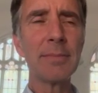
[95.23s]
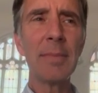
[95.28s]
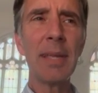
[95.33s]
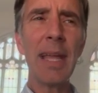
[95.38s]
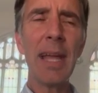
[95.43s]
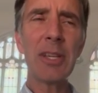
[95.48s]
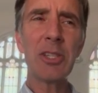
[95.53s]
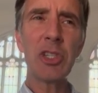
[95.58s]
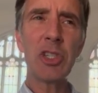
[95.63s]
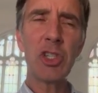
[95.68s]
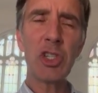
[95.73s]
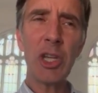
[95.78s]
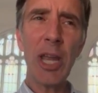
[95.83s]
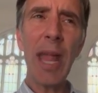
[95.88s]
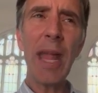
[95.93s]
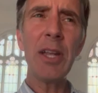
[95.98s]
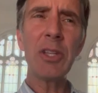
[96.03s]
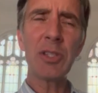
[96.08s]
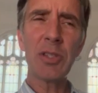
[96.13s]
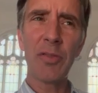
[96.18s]

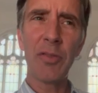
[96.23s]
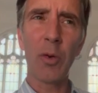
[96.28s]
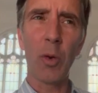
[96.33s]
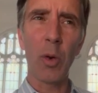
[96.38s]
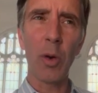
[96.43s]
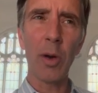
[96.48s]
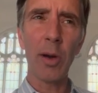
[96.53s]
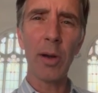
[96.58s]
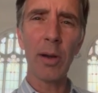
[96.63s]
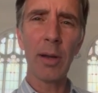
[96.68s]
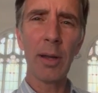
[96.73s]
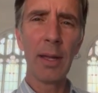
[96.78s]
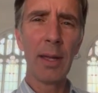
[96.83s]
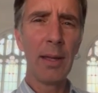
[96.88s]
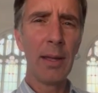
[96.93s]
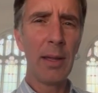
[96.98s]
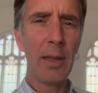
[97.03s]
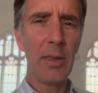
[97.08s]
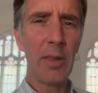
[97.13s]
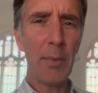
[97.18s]
exchanged for
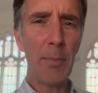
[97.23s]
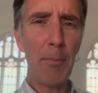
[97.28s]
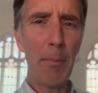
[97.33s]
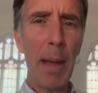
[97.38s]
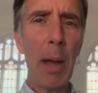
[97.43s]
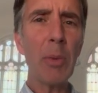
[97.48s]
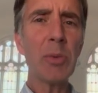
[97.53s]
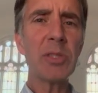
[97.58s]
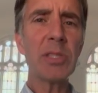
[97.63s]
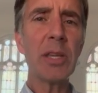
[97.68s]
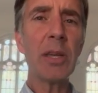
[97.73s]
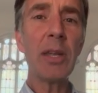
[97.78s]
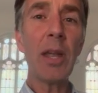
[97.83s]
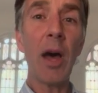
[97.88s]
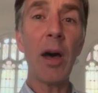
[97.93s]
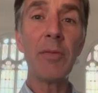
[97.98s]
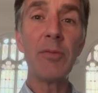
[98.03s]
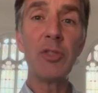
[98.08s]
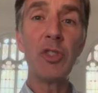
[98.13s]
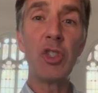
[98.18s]
the mountain
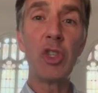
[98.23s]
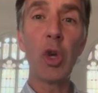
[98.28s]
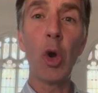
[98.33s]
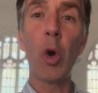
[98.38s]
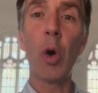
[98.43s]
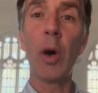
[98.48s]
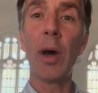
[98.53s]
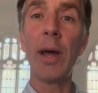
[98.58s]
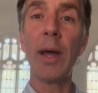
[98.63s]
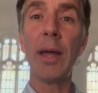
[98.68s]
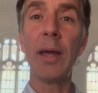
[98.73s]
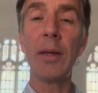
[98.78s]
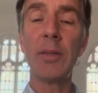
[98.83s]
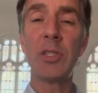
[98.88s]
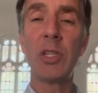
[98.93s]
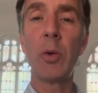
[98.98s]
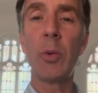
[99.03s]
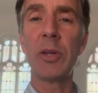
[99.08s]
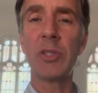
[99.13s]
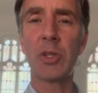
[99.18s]
of joy
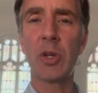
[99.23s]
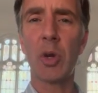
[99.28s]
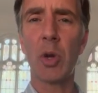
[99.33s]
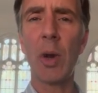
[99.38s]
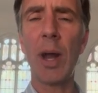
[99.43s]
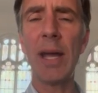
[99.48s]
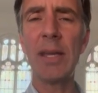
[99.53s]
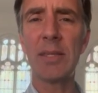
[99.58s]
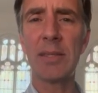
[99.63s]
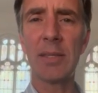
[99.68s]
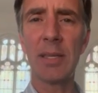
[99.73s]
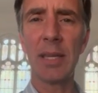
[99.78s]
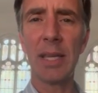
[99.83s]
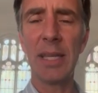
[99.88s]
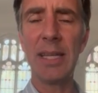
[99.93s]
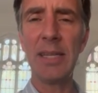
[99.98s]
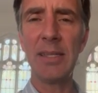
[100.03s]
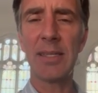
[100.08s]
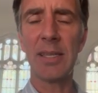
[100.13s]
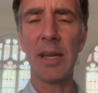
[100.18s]
to which Christ
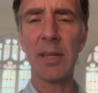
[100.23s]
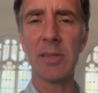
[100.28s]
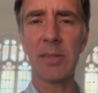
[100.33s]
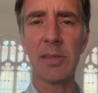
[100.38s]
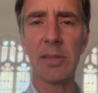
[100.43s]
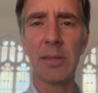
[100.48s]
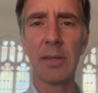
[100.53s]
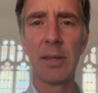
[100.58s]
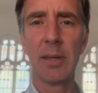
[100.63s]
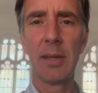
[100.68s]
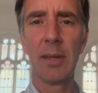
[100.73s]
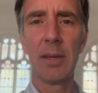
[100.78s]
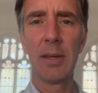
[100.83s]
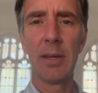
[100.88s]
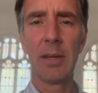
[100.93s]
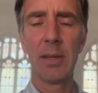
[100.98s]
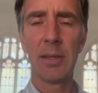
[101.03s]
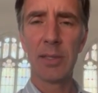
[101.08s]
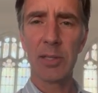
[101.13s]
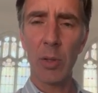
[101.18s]
leads us.
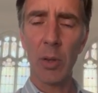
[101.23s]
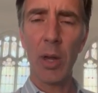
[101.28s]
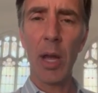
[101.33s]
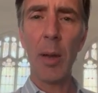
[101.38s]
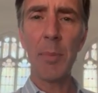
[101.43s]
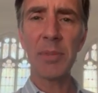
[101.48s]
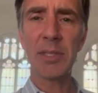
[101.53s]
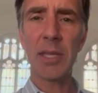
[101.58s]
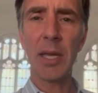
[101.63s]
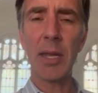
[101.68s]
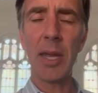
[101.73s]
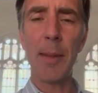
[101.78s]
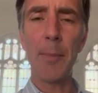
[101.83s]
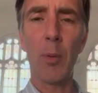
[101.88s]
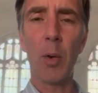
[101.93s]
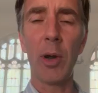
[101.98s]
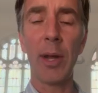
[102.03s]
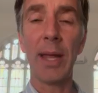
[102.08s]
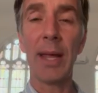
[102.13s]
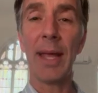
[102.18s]
So come Sunday
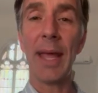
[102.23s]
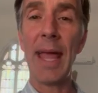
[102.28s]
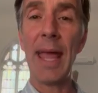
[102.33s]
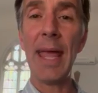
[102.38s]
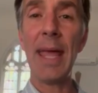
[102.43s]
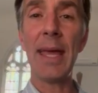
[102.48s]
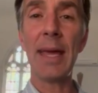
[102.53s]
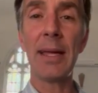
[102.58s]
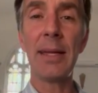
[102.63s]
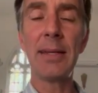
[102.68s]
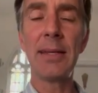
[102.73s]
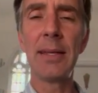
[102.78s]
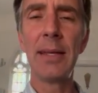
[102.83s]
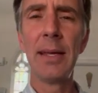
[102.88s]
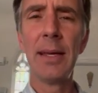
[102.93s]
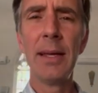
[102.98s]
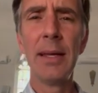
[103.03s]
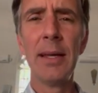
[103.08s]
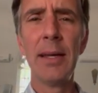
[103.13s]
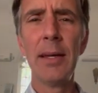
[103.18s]
morning, and
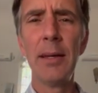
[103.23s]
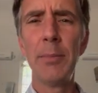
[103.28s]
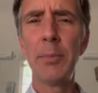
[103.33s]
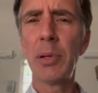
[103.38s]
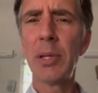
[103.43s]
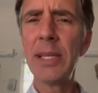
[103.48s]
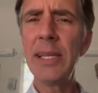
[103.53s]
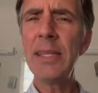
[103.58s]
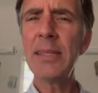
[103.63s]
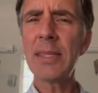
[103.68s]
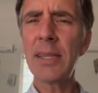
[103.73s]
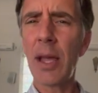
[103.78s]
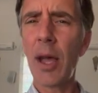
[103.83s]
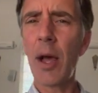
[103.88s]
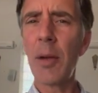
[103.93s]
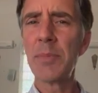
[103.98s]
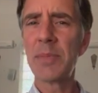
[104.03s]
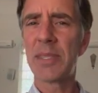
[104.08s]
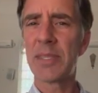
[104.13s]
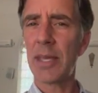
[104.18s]
please
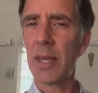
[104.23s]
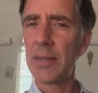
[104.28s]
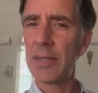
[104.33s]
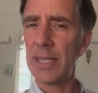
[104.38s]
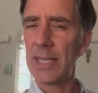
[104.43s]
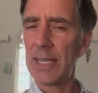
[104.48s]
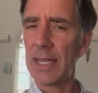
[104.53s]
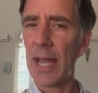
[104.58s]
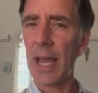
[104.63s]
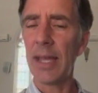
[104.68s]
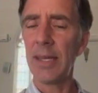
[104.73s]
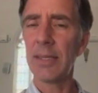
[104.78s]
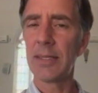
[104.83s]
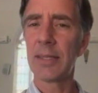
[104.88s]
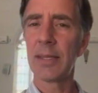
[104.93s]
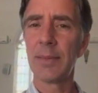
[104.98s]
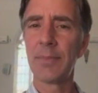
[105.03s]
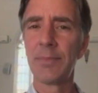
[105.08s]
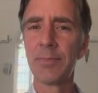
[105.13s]
come Sunday night.